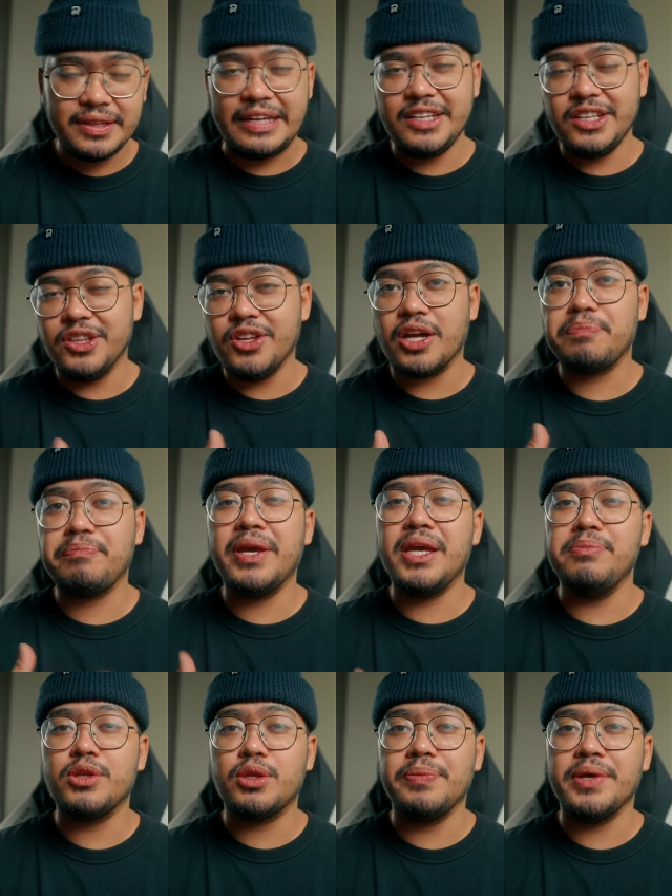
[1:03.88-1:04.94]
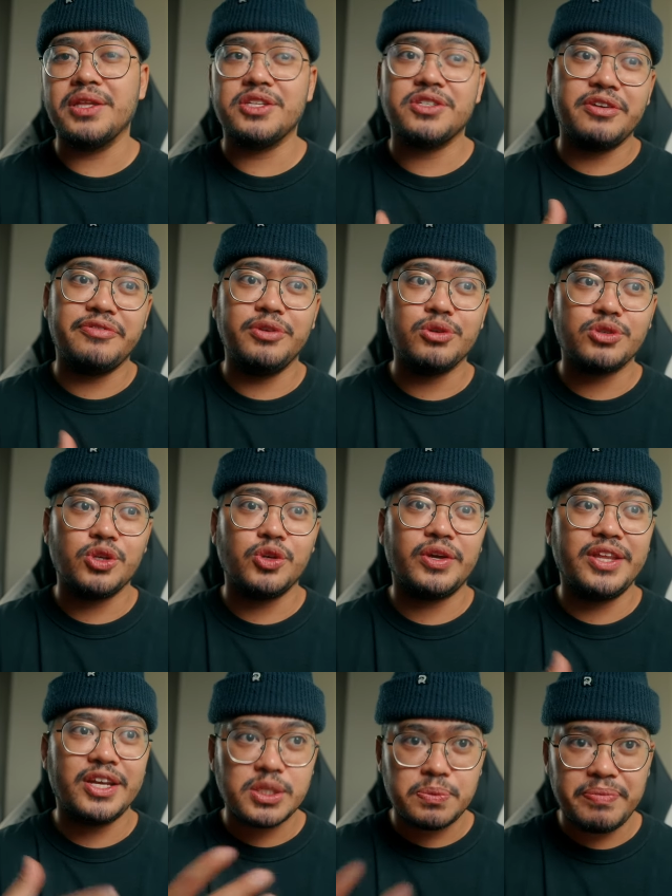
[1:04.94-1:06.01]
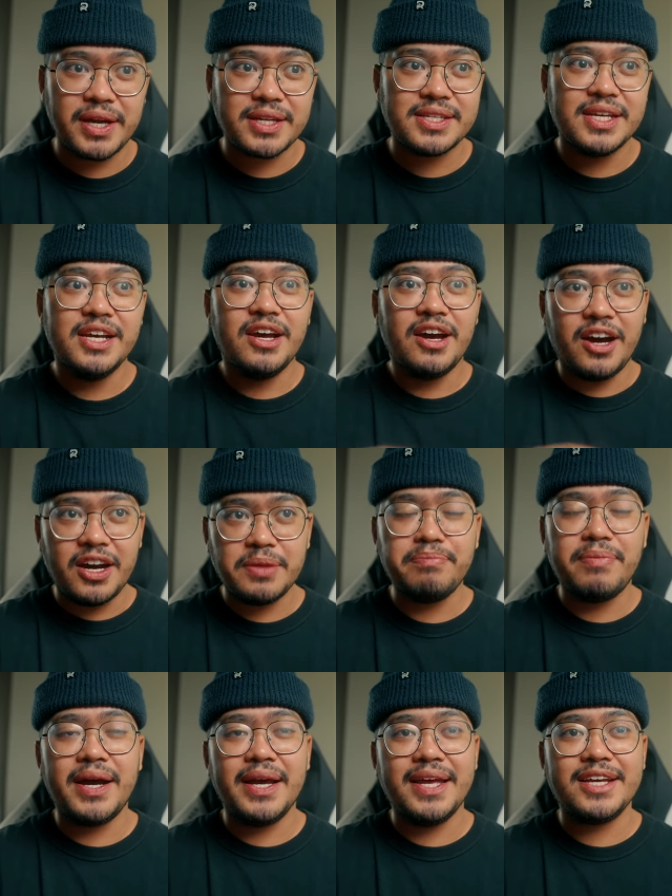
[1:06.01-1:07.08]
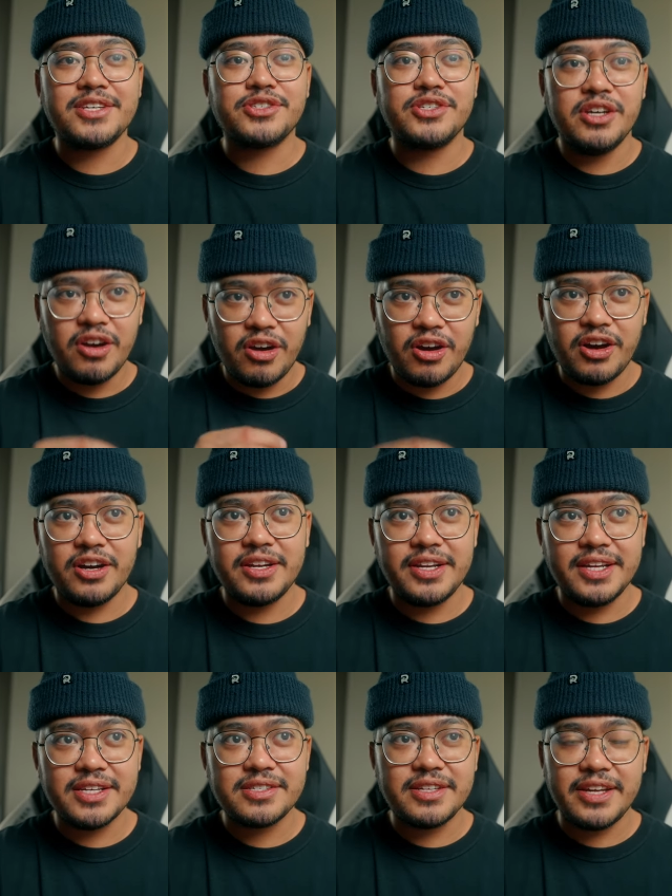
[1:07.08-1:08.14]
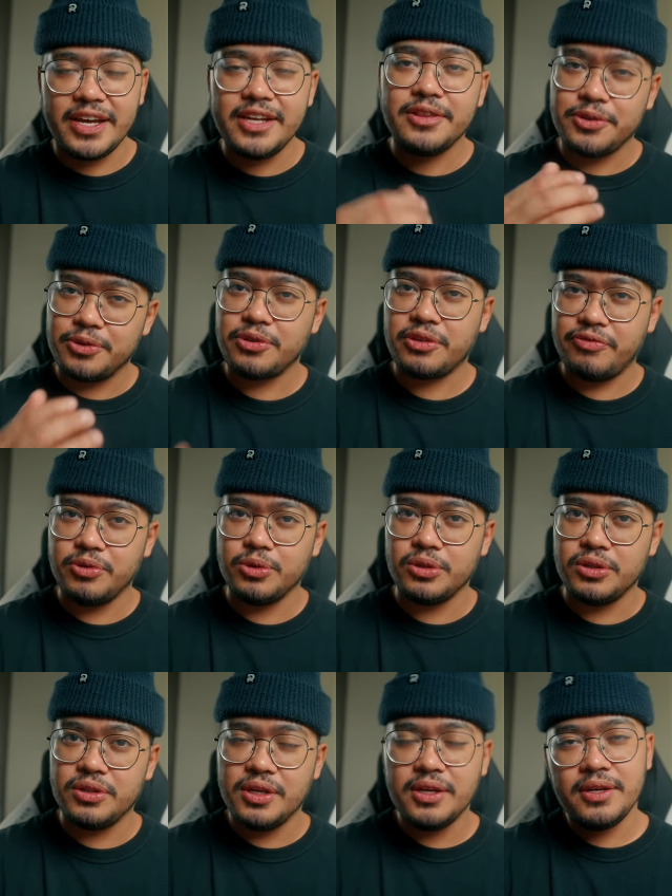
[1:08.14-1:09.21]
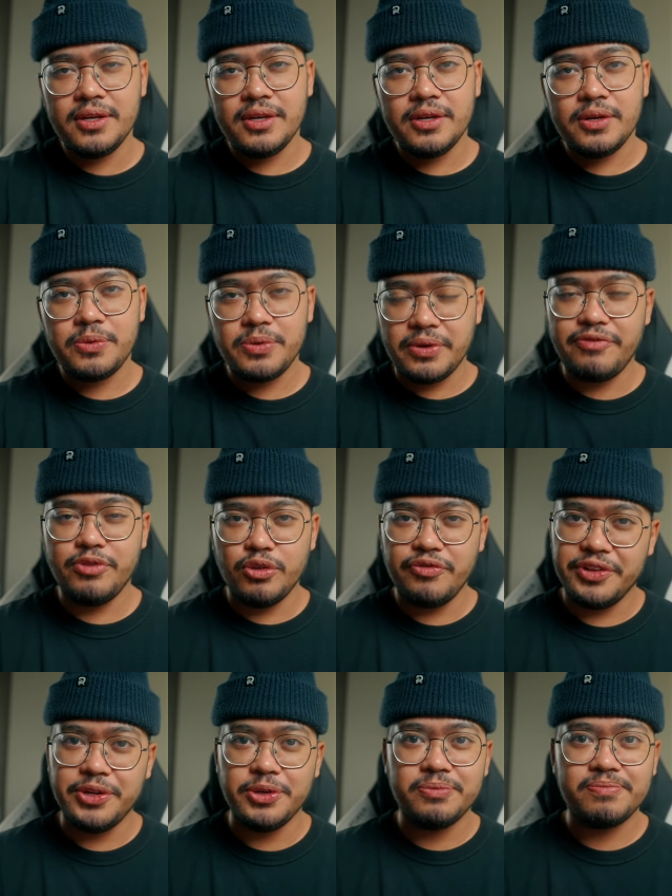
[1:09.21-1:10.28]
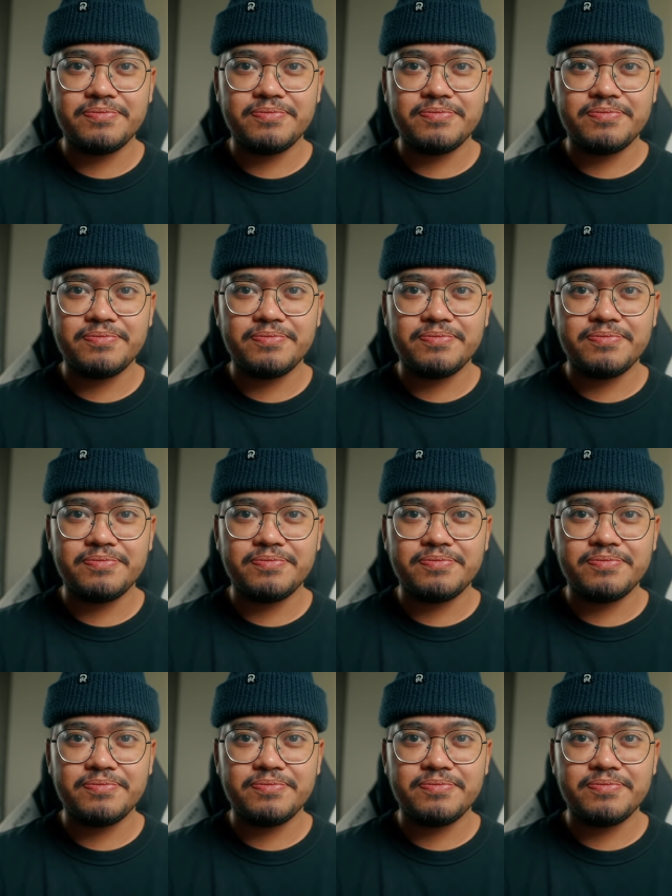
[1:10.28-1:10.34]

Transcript: they did not pay me to make this review so you can expect unbiased, honest, and truthful review video.